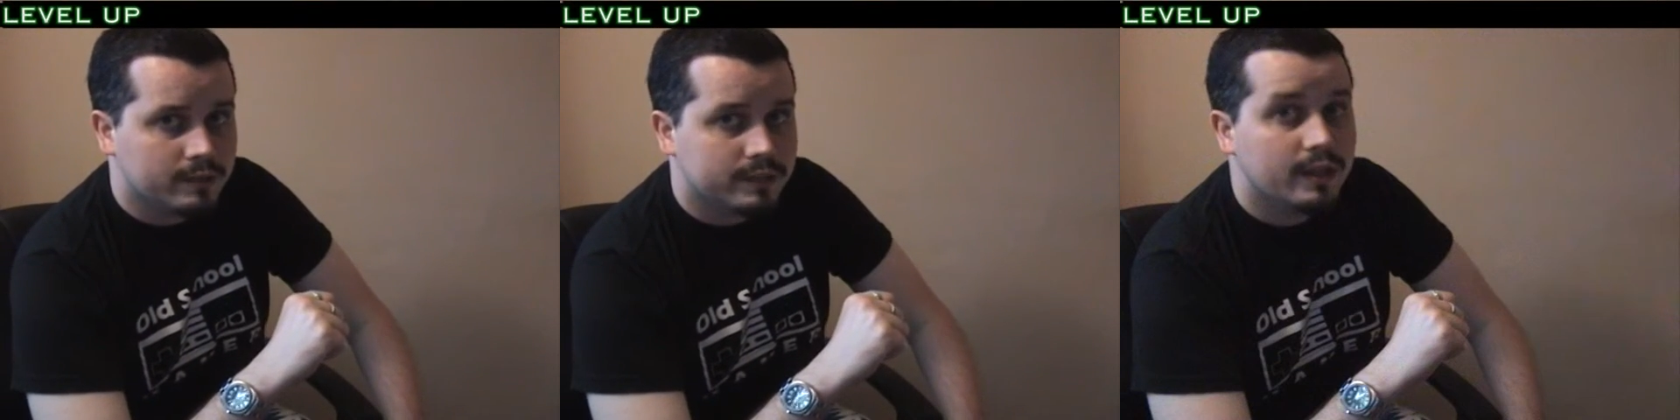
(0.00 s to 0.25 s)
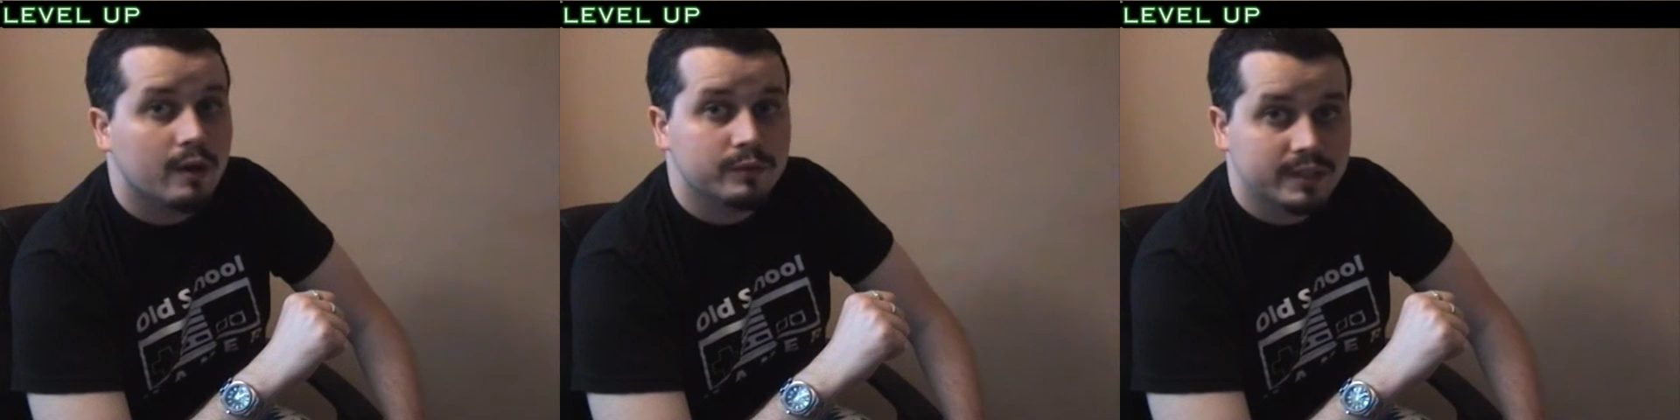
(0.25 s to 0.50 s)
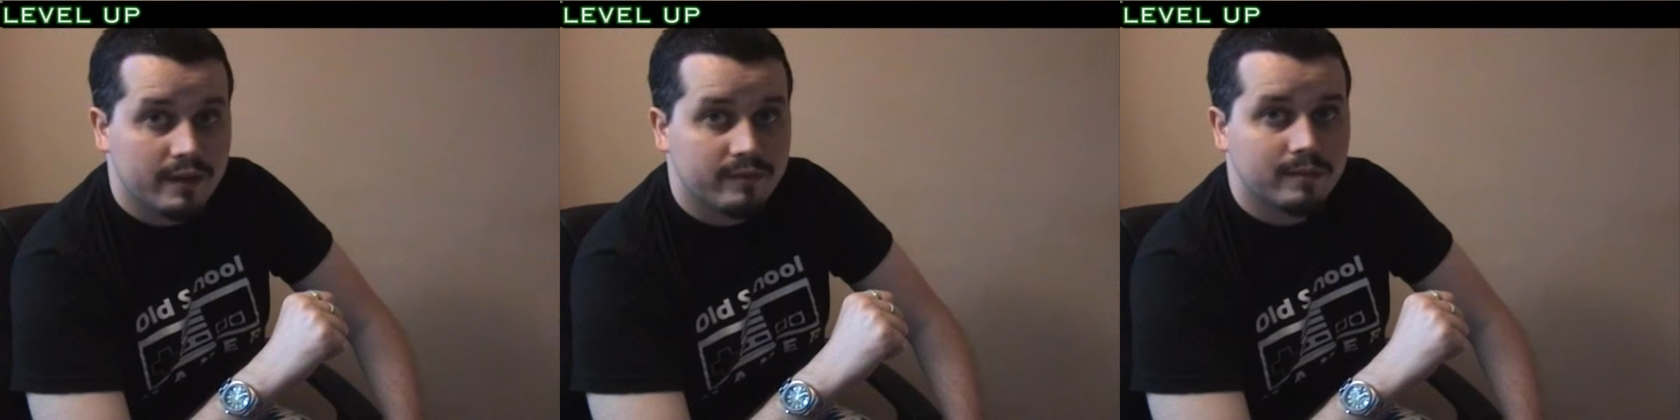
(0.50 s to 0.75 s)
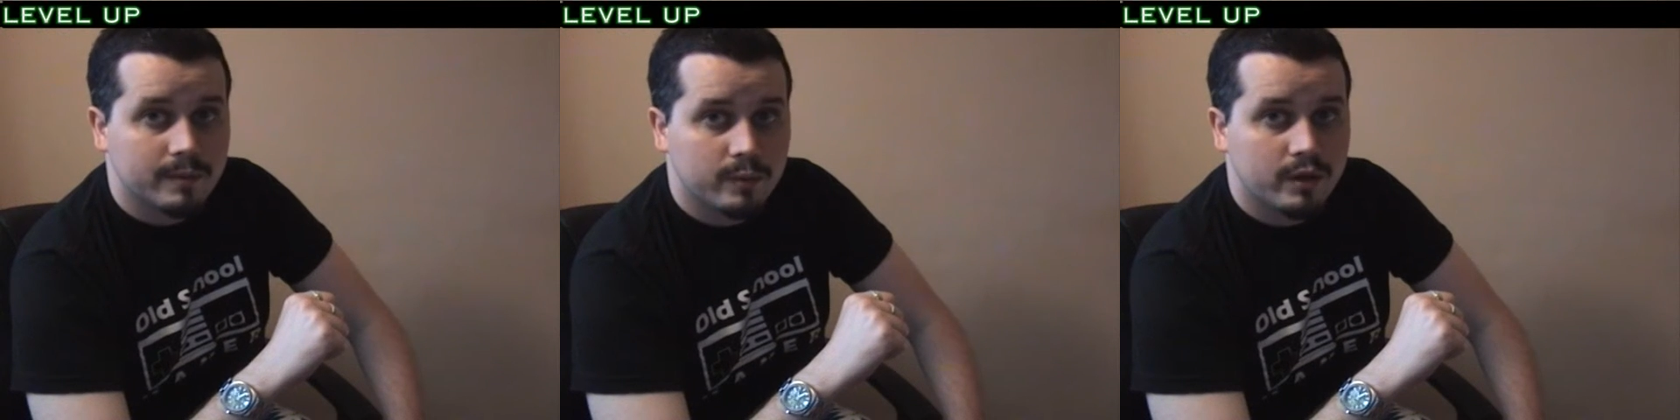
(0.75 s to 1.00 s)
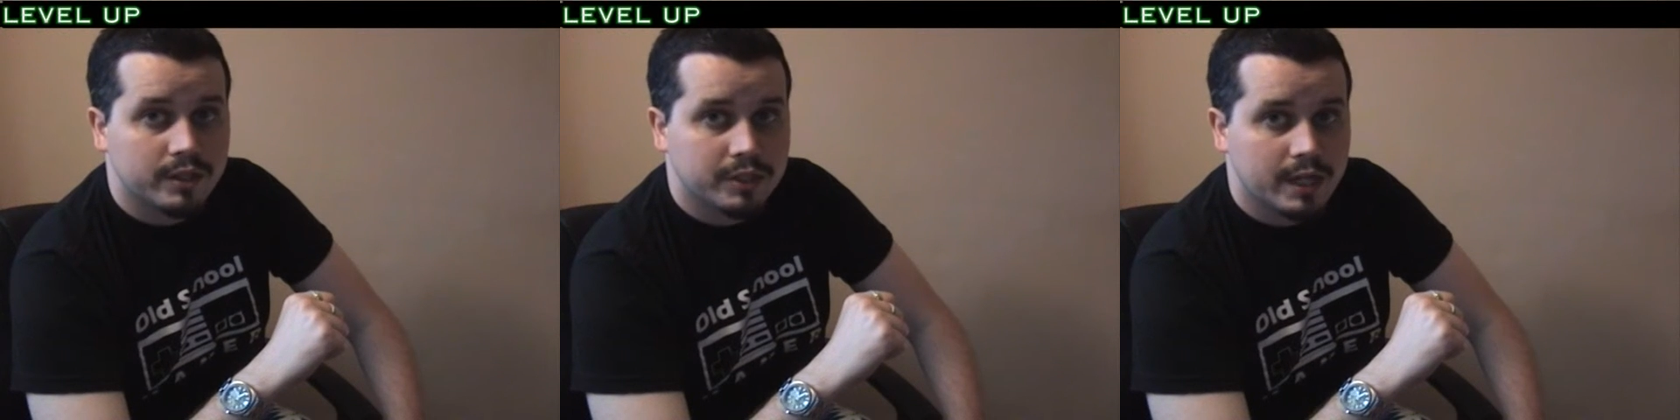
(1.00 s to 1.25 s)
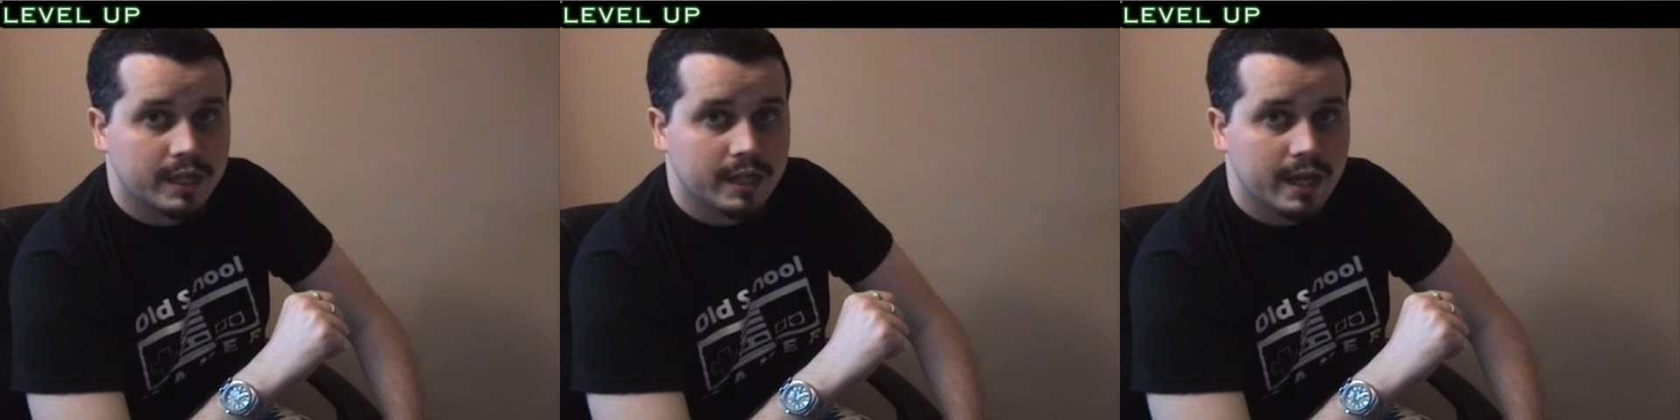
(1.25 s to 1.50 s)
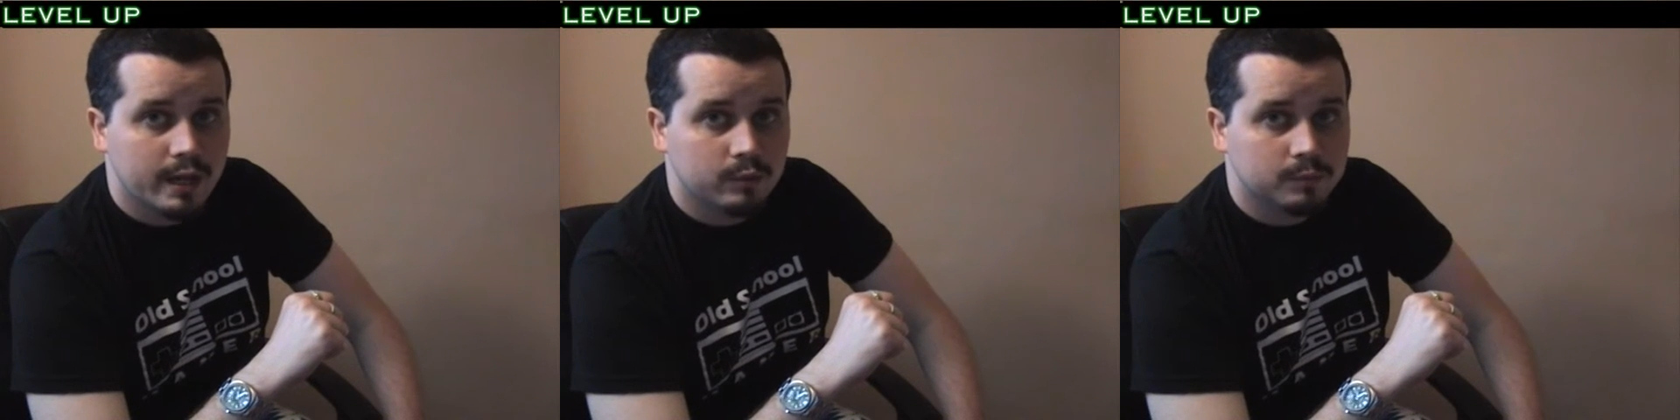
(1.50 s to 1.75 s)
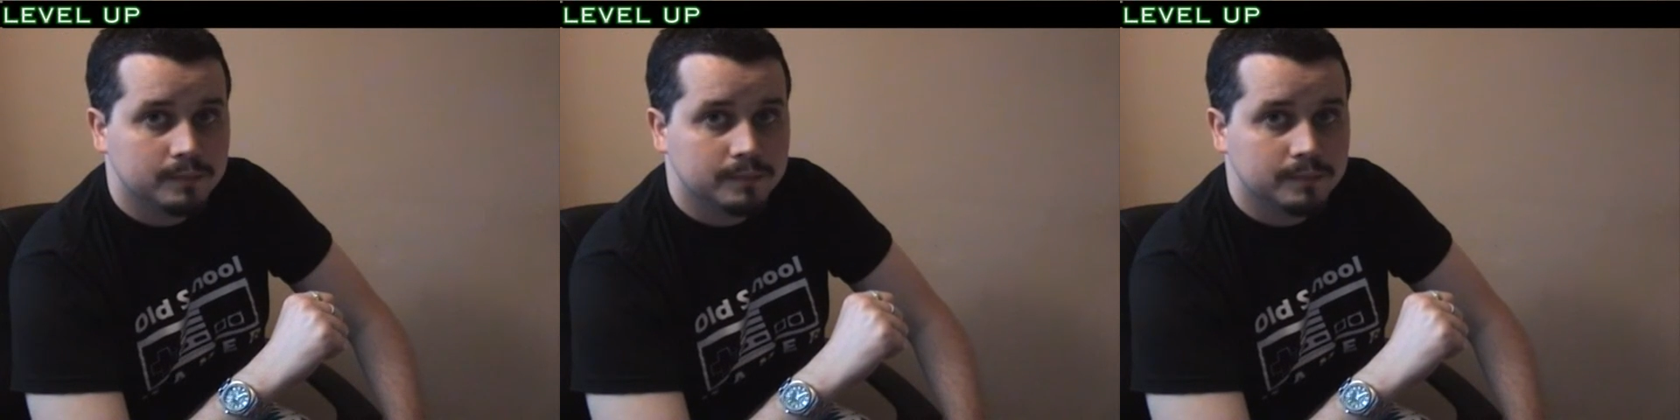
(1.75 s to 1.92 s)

so that will definitely be worth checking out.